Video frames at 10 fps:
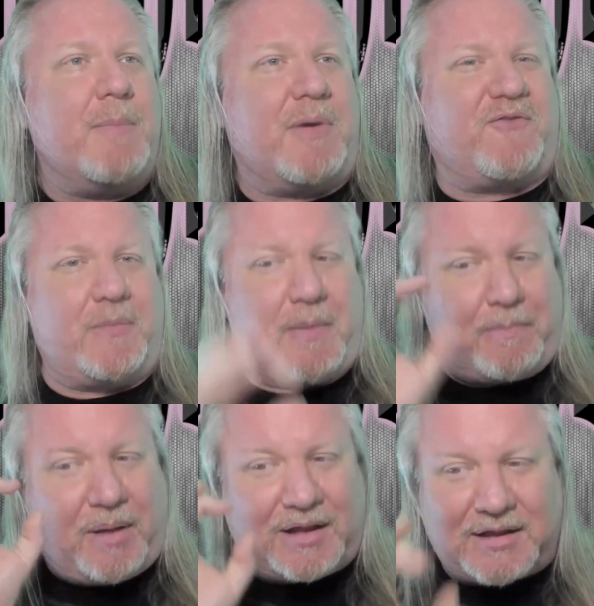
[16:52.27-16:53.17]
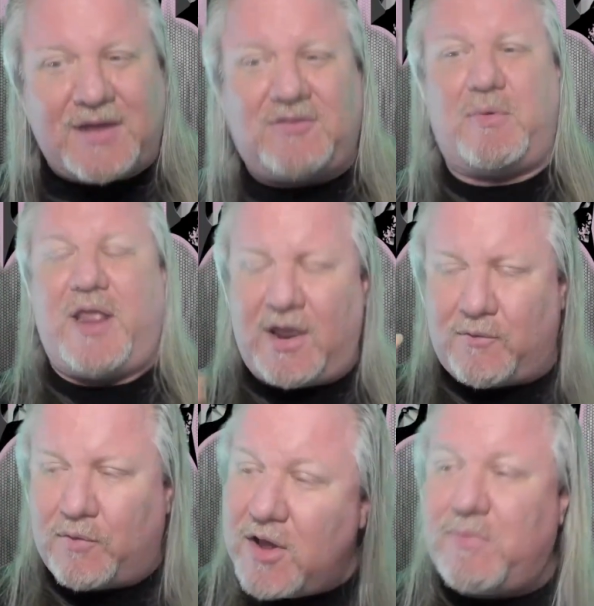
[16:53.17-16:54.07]
but from a placement
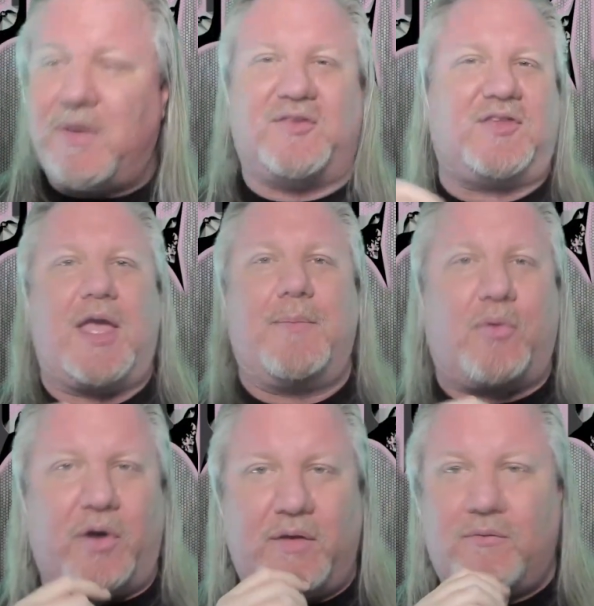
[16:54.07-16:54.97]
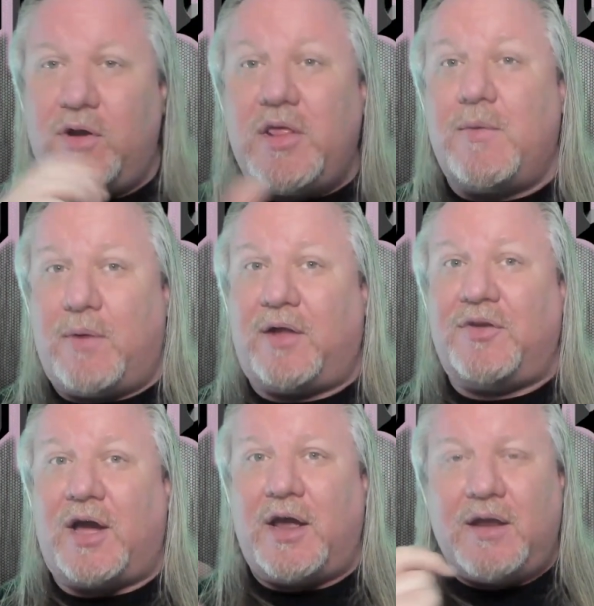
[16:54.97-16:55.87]
and rhythmic standpoint. Really well
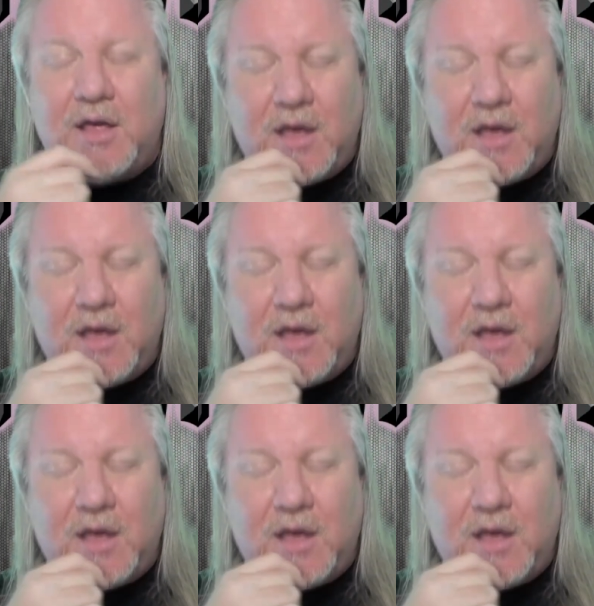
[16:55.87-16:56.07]
done.